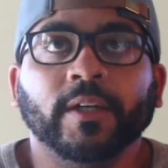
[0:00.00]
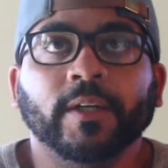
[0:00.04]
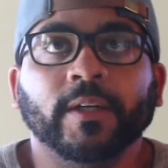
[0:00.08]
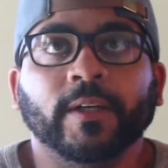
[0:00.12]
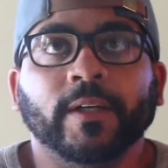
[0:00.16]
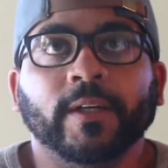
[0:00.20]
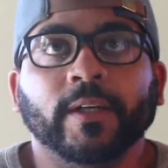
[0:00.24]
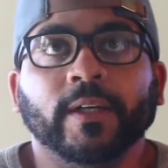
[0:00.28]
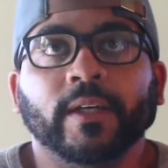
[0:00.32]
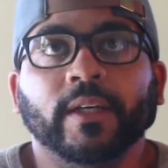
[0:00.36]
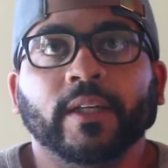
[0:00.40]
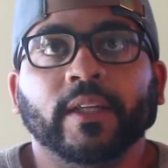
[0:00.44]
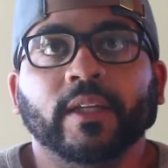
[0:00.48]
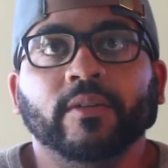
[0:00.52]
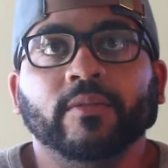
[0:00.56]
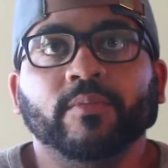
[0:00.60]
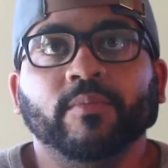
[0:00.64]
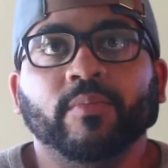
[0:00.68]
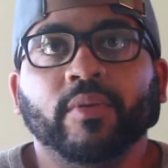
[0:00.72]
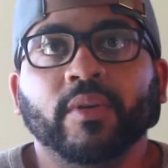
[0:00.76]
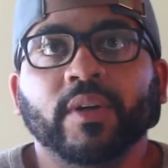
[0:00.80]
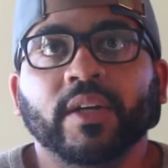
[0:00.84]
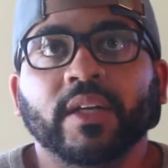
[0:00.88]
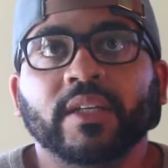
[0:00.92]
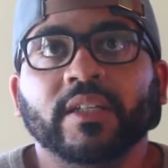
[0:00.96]
That's
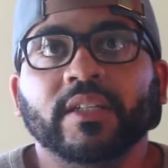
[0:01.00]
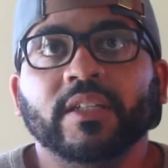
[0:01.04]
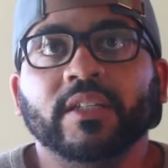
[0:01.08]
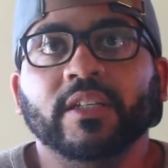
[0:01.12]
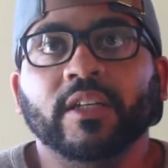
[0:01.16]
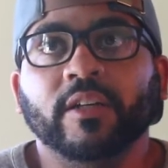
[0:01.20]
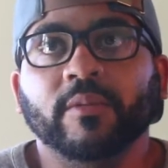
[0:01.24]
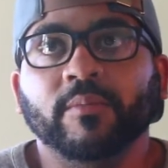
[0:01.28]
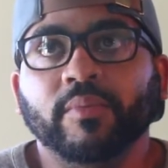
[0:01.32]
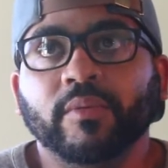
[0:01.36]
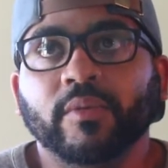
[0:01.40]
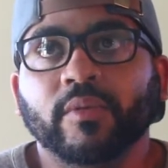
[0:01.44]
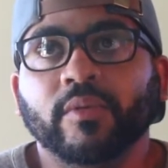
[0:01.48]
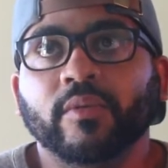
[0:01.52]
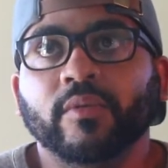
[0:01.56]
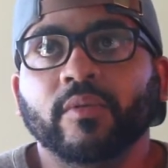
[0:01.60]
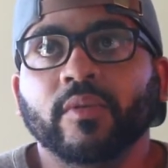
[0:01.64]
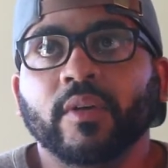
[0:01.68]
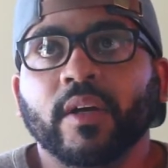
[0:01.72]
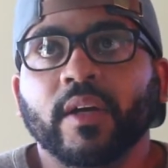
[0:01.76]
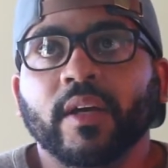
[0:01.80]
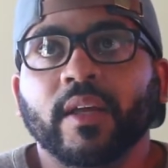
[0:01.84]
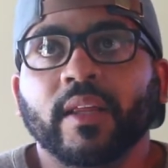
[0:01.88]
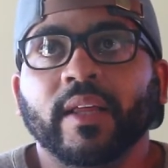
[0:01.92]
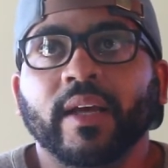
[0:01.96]
pretty
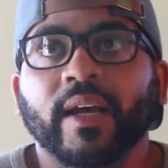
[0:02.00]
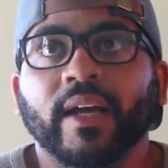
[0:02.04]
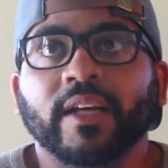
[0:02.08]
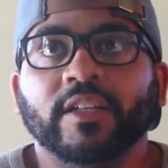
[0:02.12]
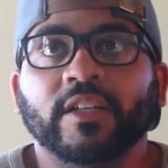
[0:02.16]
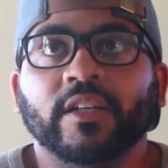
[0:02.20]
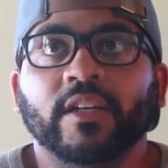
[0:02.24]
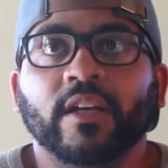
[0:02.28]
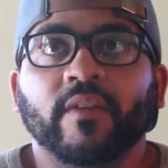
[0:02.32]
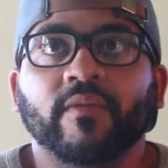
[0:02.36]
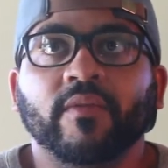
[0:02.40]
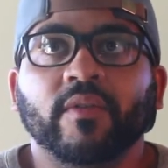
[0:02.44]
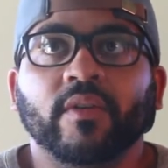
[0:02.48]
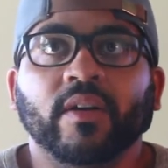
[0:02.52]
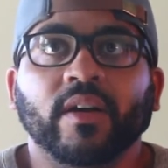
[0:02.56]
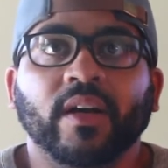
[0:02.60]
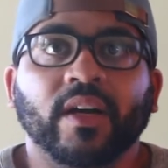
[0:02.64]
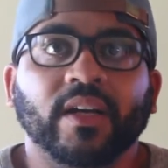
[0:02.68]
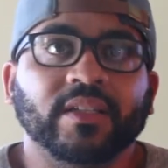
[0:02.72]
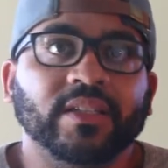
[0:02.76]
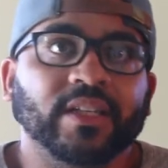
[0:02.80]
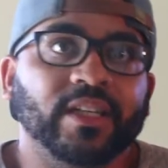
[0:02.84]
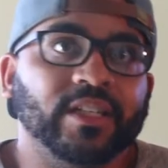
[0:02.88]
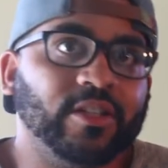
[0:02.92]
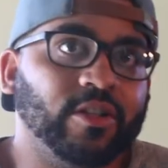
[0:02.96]
simple. They actually give you
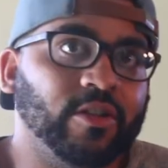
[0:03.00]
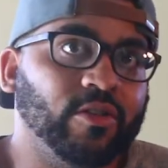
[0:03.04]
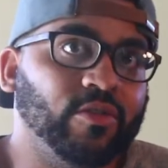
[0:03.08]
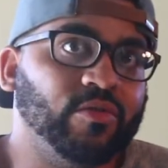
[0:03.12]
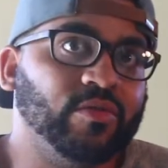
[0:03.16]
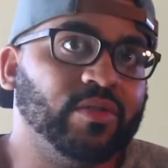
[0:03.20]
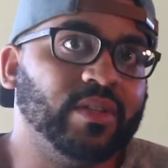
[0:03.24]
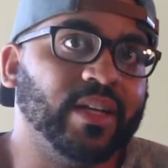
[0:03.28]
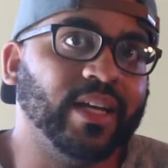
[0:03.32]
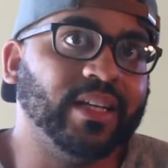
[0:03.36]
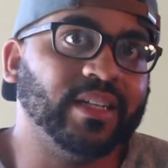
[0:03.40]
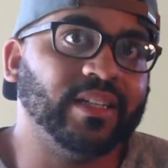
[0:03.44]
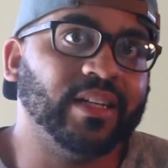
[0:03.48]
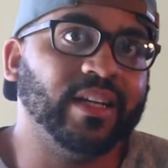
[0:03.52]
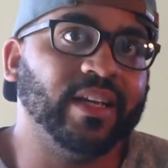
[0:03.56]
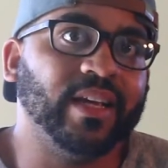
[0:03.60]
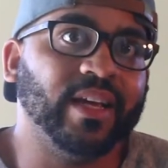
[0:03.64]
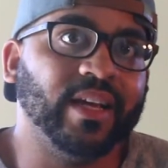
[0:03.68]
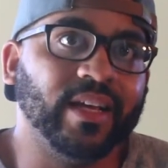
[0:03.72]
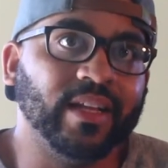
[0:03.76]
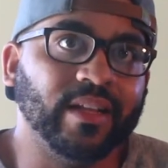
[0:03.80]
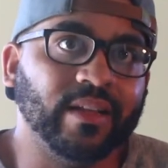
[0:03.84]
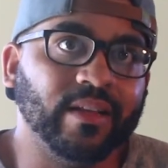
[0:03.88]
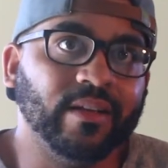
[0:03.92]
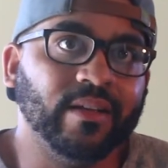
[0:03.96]
context clues actually
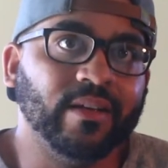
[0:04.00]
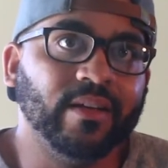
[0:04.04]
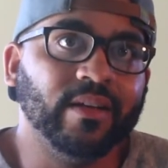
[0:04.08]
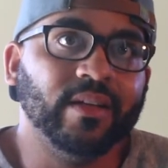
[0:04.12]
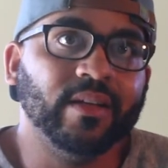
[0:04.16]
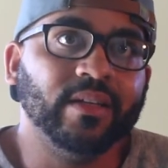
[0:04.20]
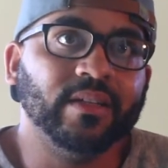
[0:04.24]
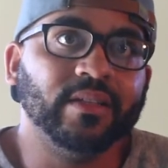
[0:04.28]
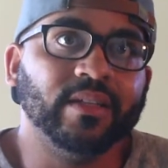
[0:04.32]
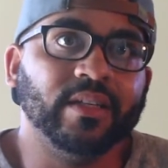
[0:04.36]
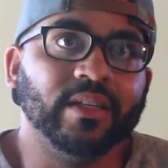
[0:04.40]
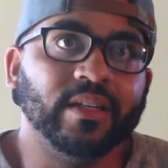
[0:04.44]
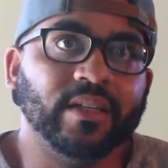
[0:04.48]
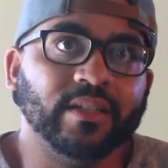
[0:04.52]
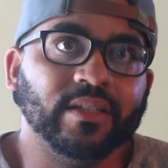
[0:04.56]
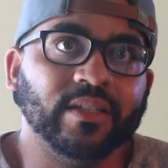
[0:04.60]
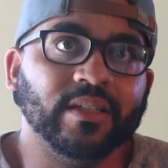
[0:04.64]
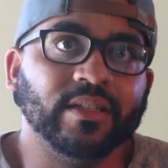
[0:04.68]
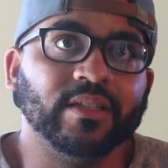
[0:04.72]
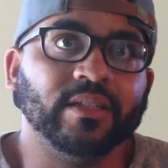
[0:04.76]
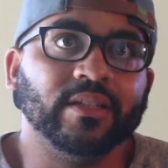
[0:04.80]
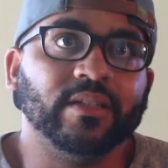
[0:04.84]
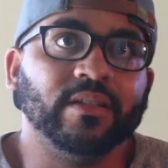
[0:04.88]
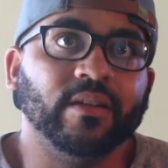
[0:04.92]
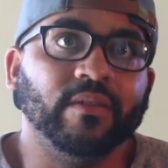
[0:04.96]
in sentences
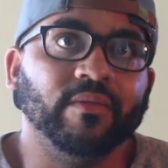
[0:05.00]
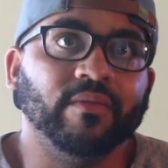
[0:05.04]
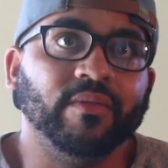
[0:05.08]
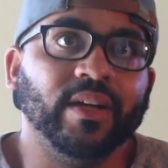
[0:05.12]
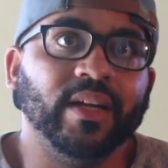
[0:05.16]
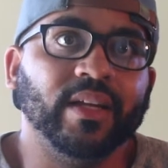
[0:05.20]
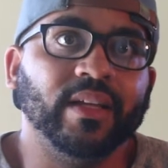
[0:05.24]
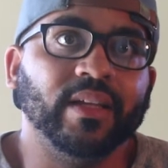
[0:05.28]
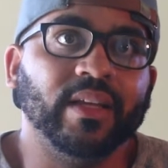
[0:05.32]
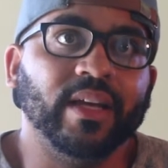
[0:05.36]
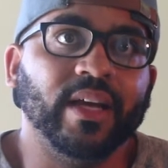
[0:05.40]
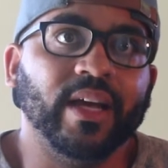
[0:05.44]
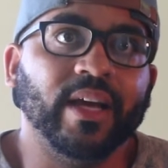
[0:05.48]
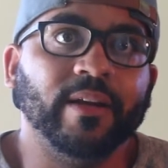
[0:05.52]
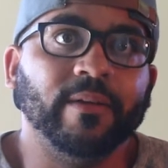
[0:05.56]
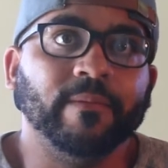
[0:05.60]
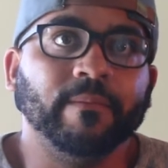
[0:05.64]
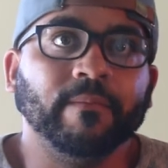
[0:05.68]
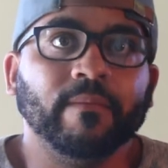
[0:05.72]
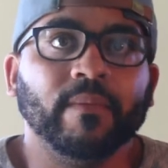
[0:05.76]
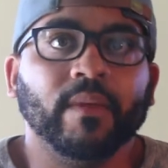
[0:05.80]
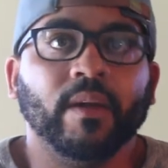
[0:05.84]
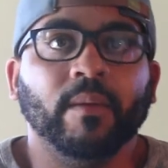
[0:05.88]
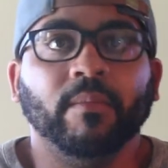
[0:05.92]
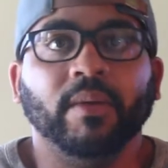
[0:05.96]
and stuff like that,
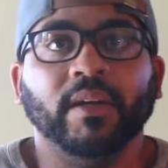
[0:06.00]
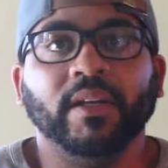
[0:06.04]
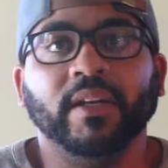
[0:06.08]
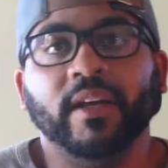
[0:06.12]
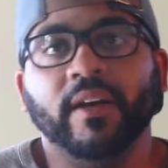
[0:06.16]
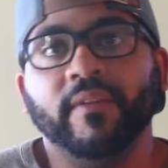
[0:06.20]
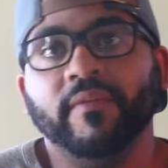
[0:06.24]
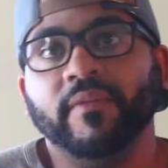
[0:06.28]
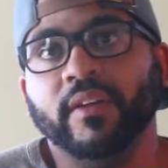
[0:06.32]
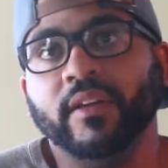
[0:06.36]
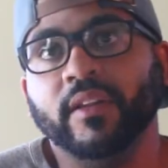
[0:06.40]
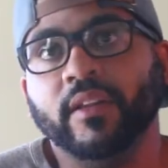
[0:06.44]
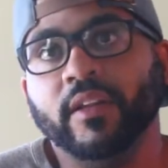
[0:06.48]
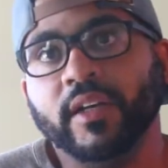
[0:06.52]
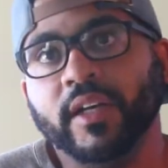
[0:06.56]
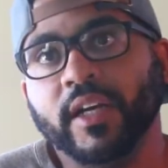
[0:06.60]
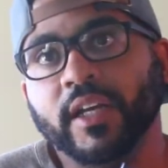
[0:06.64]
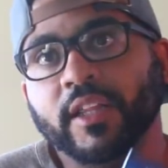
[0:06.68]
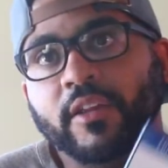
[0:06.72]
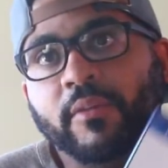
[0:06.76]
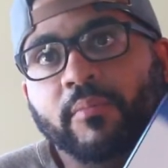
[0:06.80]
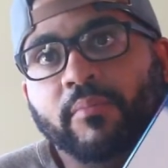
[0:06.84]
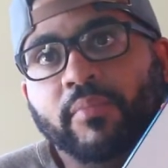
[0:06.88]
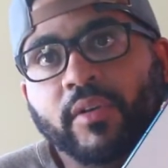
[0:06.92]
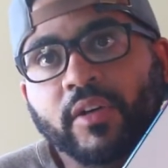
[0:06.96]
but definitely look at
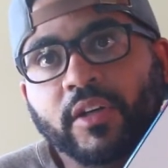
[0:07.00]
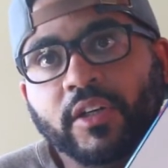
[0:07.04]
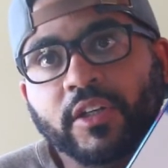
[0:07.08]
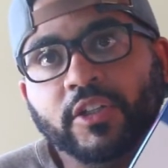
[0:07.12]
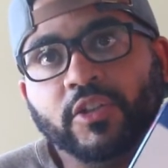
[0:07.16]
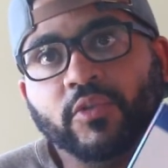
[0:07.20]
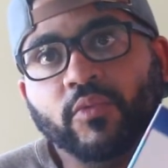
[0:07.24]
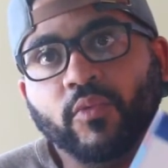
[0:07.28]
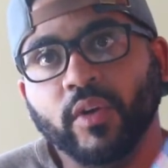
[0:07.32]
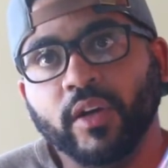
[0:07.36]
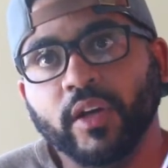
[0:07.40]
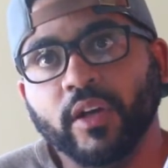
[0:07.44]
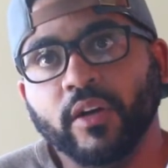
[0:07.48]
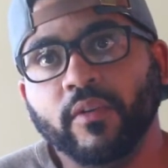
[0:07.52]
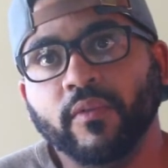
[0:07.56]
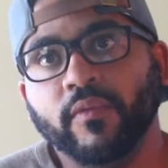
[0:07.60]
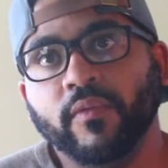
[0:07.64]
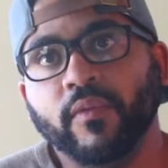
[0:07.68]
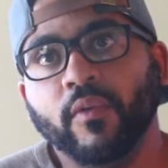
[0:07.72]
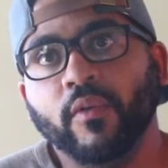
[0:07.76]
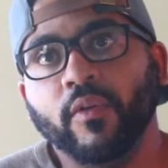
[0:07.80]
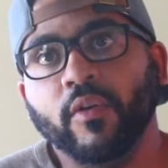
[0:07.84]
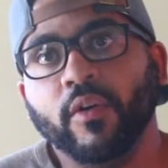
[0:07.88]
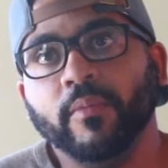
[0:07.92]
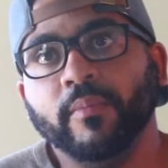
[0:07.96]
the book as well
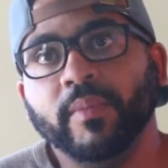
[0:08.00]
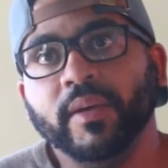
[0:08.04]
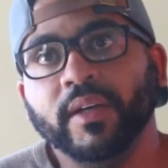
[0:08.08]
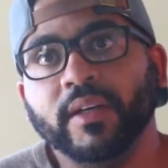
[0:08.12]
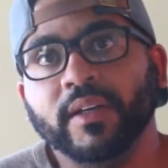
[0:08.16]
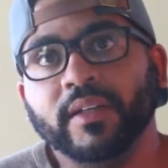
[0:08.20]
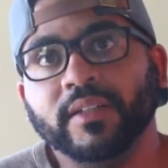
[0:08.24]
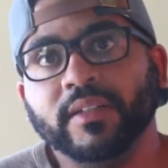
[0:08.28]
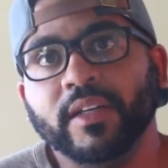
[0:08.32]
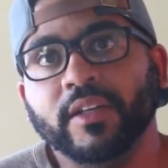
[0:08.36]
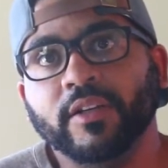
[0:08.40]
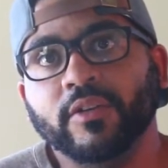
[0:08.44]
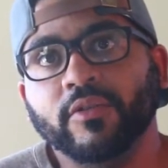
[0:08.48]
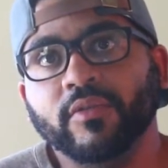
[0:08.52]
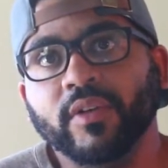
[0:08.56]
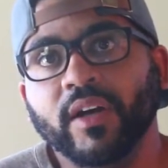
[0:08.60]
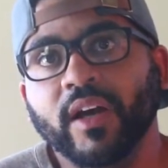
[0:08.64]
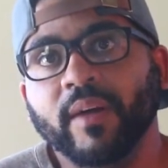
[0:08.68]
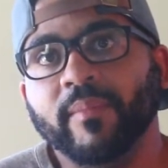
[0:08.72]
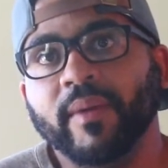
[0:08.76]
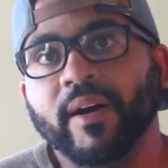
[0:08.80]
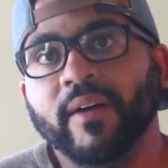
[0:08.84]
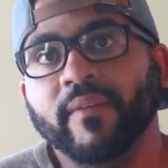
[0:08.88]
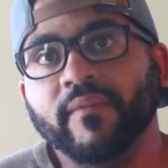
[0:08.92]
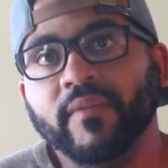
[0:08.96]
for it, because they do
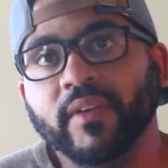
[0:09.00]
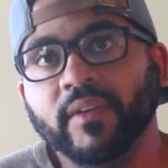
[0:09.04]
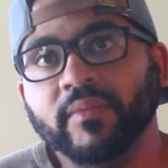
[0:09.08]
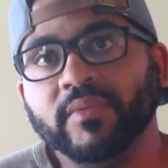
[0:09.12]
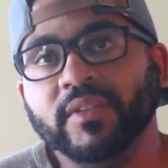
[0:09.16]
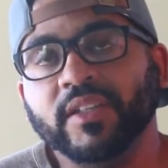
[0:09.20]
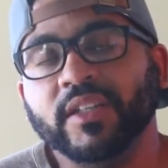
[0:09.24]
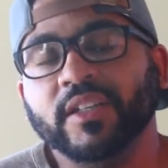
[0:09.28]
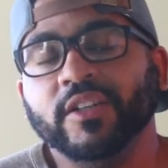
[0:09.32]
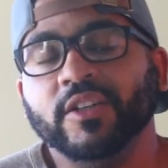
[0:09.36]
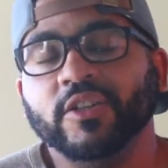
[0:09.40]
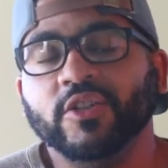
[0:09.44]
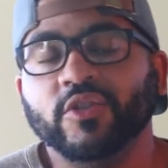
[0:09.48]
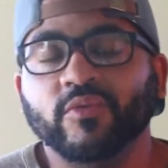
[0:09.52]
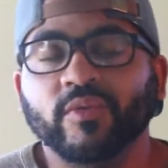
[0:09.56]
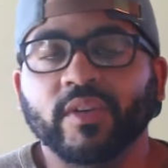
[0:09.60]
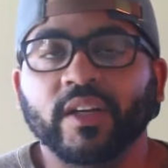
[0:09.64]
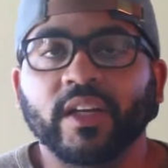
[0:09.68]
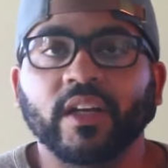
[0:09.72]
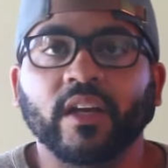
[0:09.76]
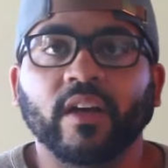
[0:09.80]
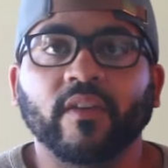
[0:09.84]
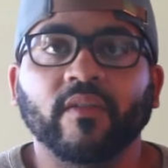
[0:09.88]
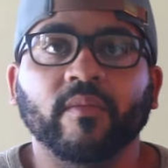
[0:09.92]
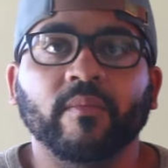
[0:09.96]
have about 15 to
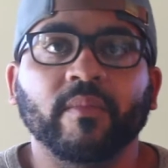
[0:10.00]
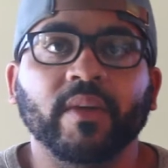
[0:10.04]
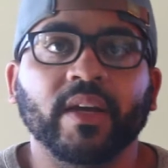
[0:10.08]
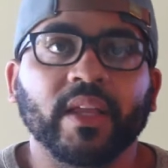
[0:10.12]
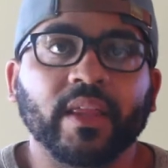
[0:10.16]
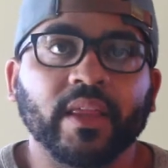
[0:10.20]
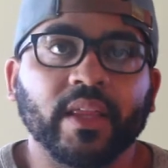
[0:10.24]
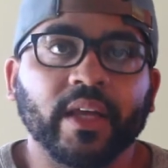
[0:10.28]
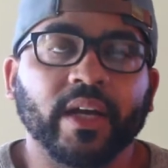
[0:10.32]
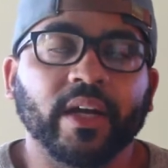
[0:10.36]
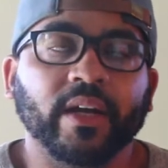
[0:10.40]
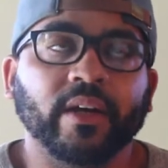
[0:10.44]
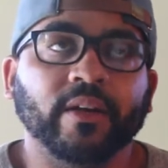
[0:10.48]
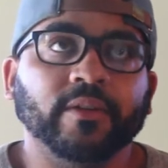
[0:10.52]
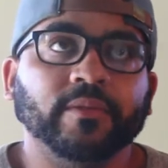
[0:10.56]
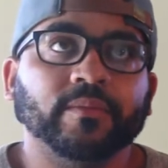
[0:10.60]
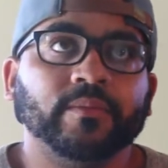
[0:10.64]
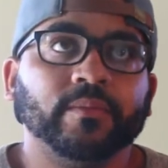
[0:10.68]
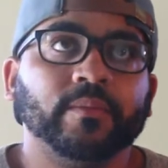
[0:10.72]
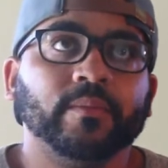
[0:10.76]
20 of them in there.